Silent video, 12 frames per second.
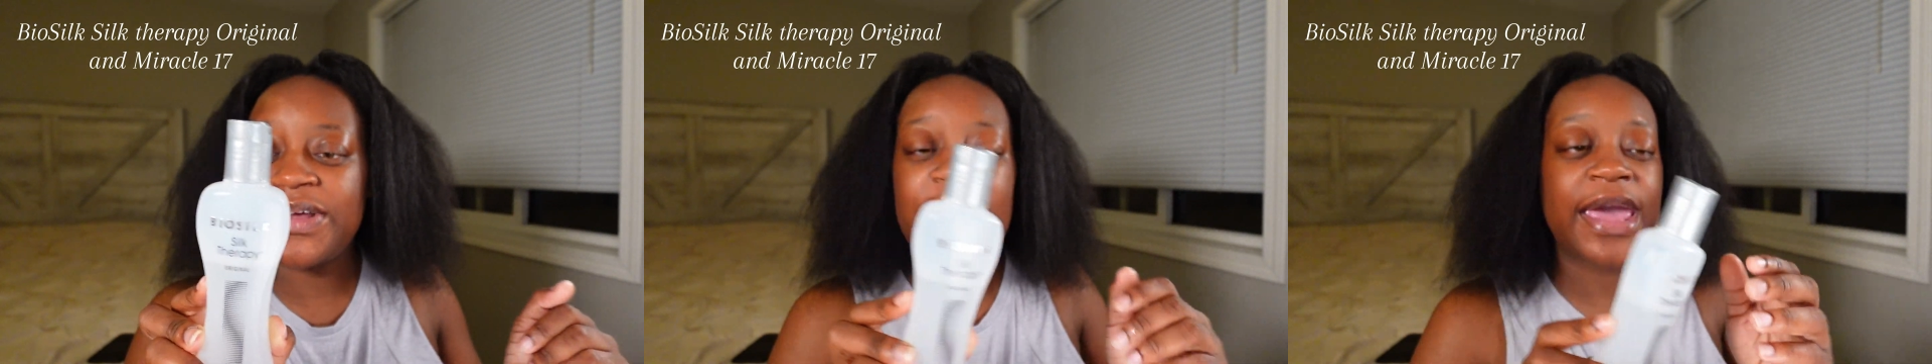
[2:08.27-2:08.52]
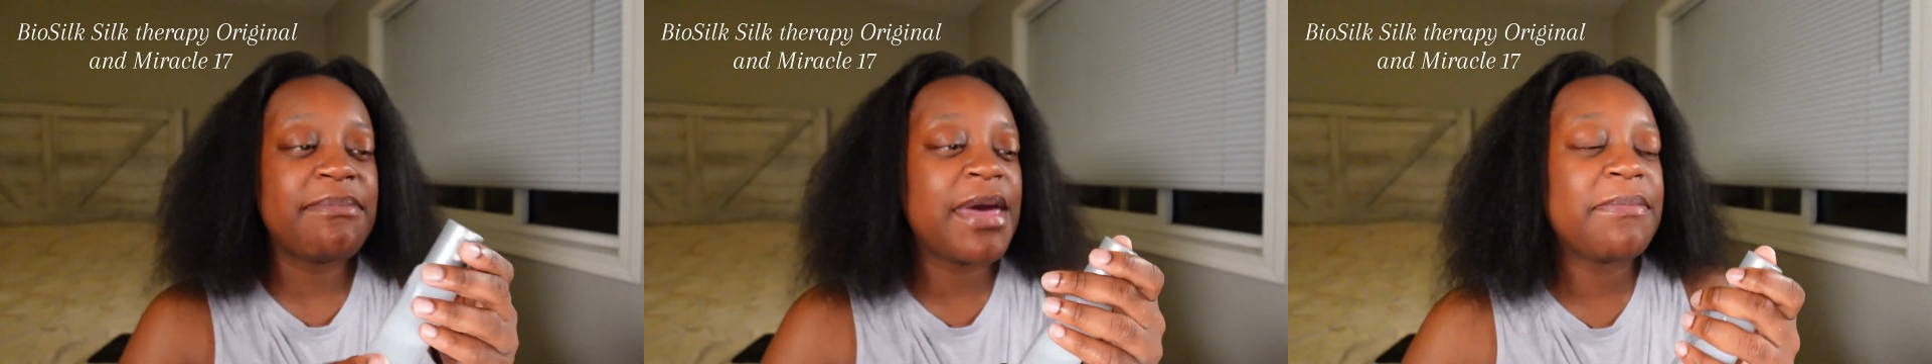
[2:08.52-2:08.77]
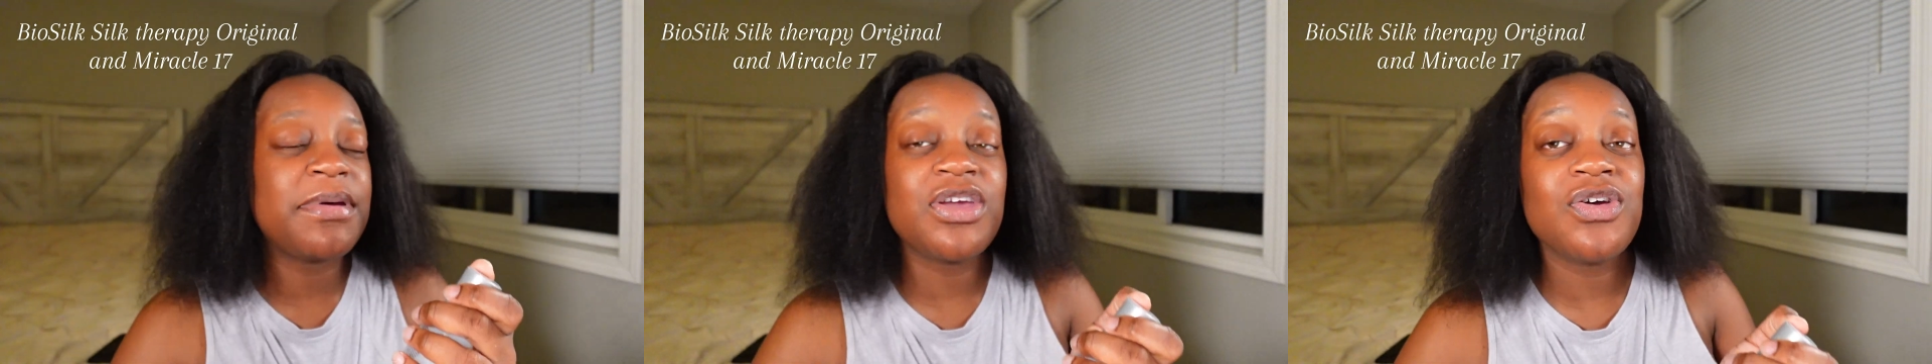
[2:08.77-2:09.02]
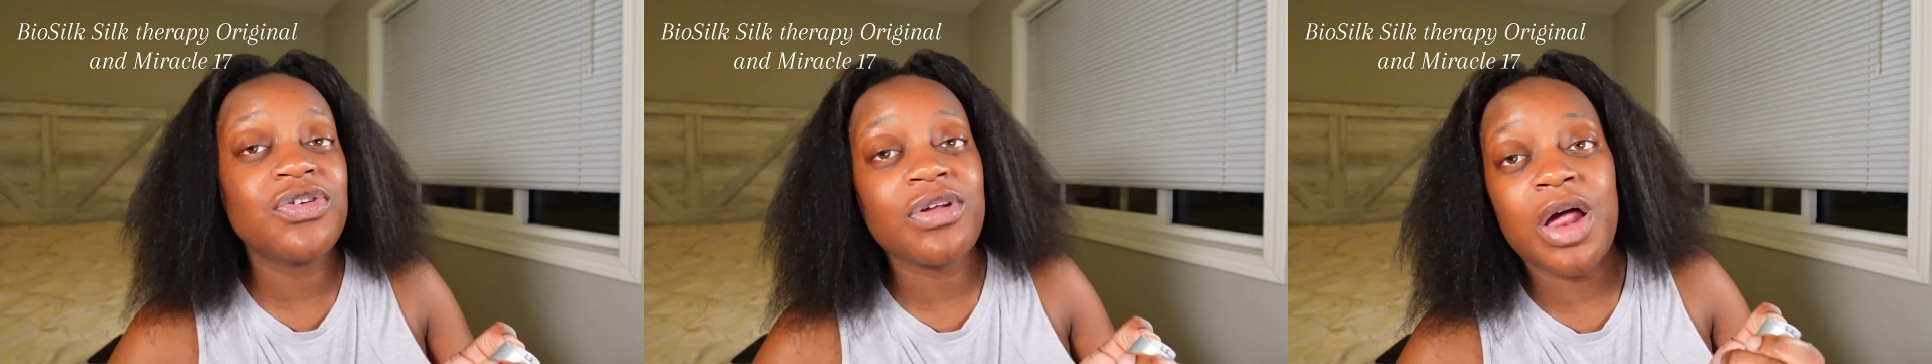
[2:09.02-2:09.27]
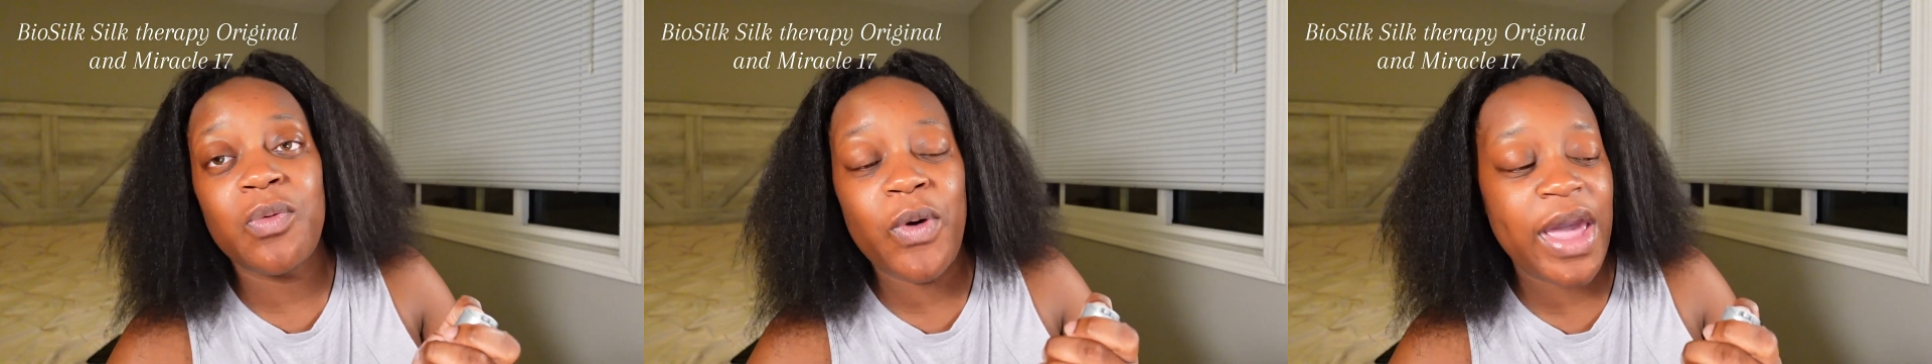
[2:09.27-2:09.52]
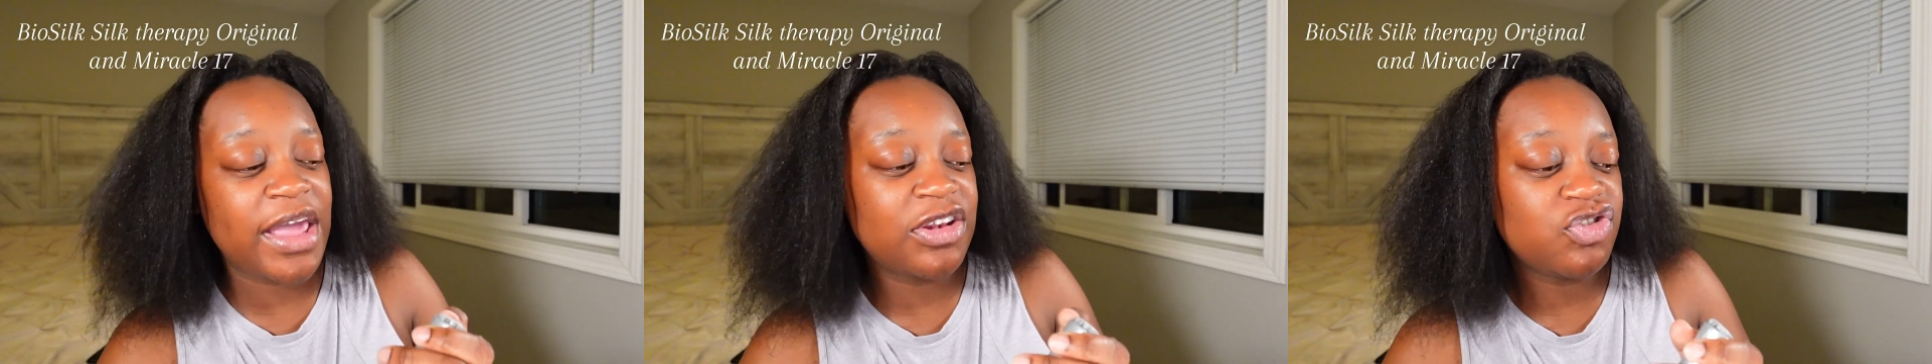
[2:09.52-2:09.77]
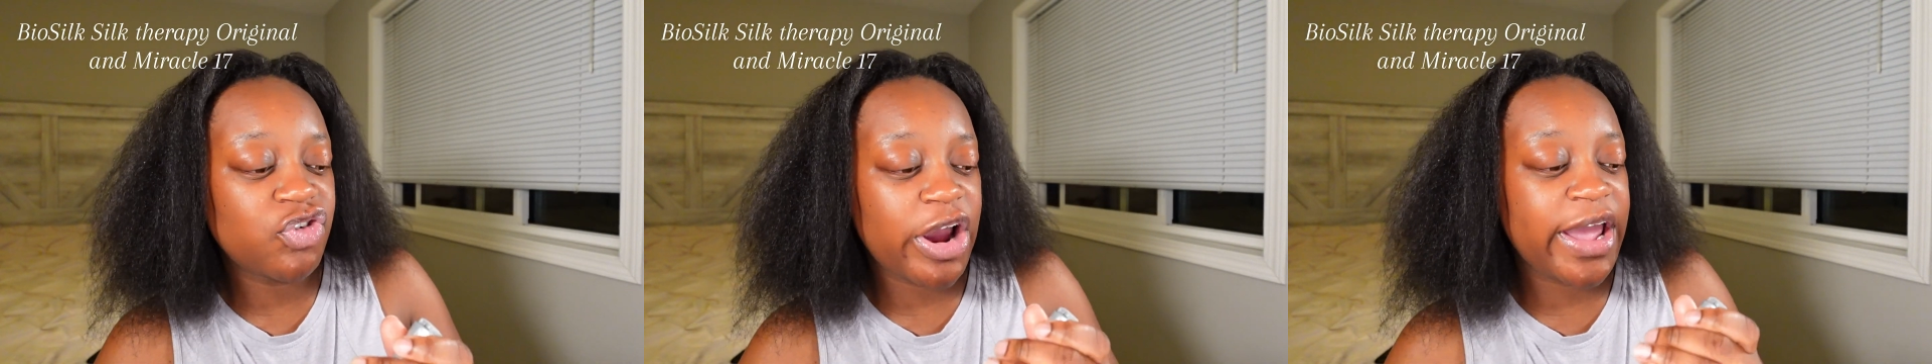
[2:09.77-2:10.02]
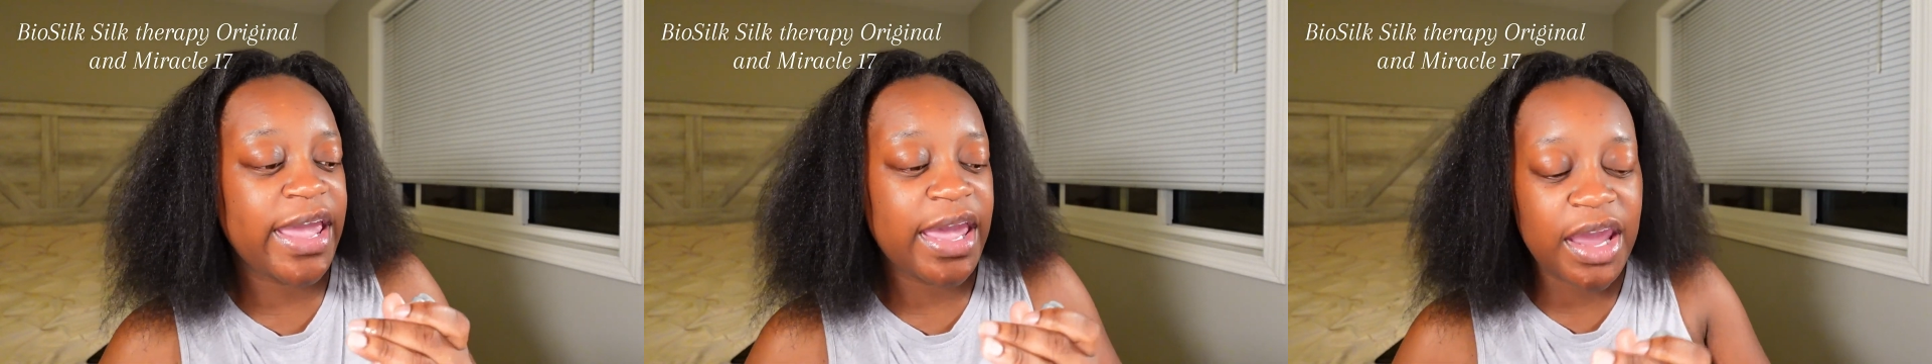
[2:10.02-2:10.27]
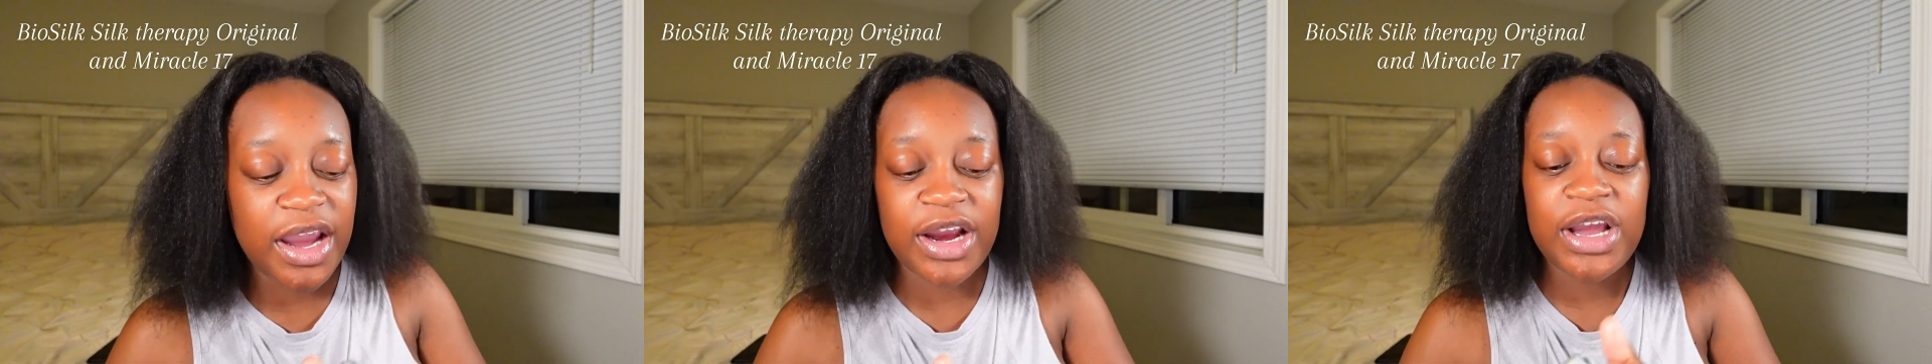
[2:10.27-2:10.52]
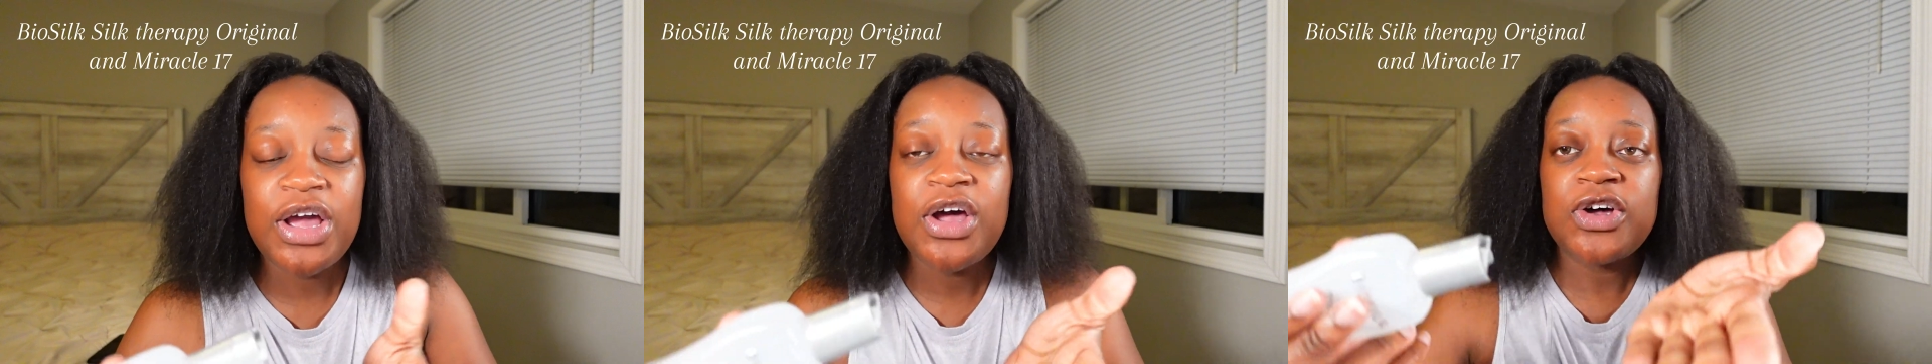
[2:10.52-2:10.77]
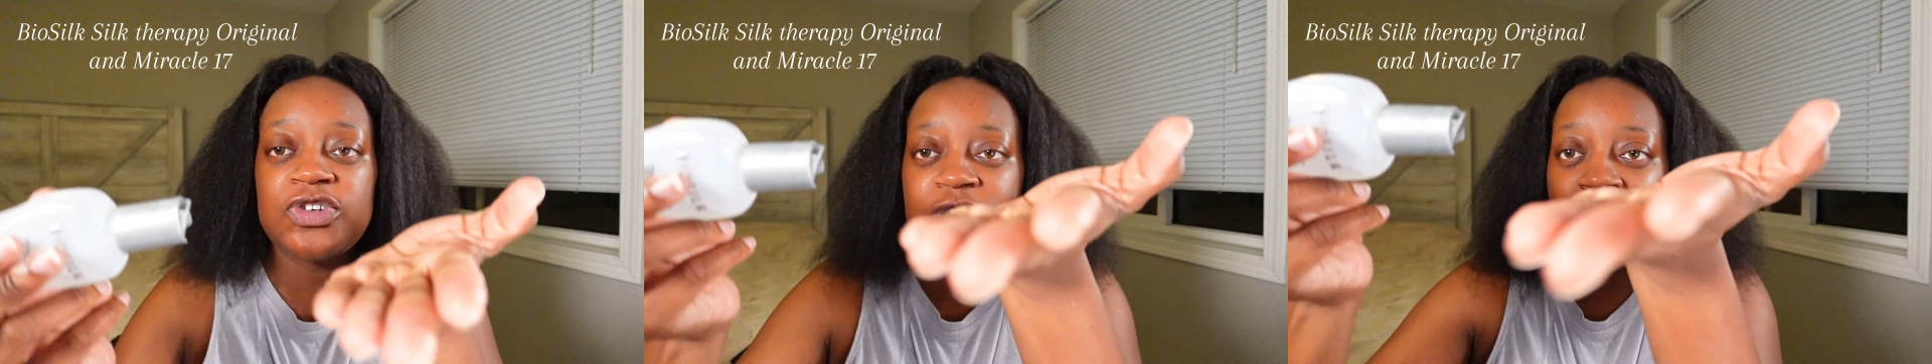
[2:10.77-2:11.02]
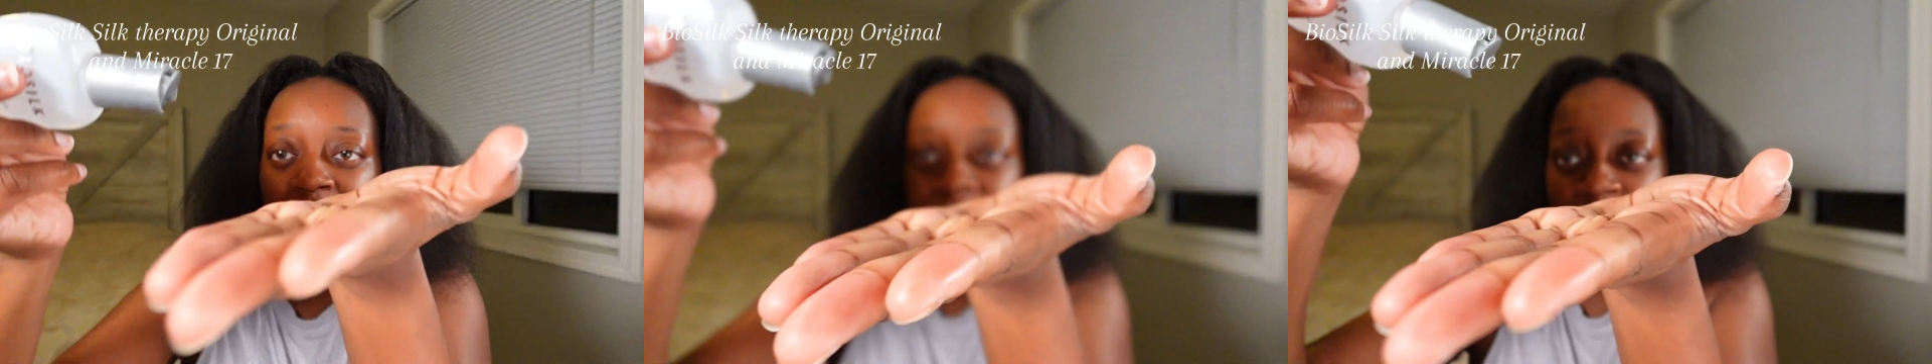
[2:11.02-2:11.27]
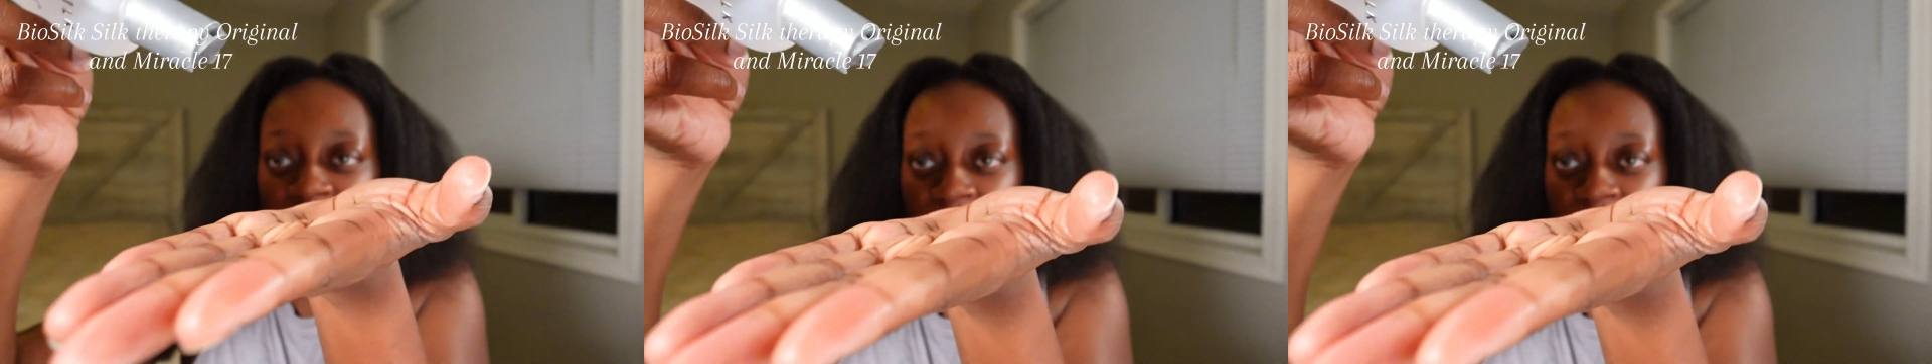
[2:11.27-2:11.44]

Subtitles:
Okay, maybe use on wet and dry hair. So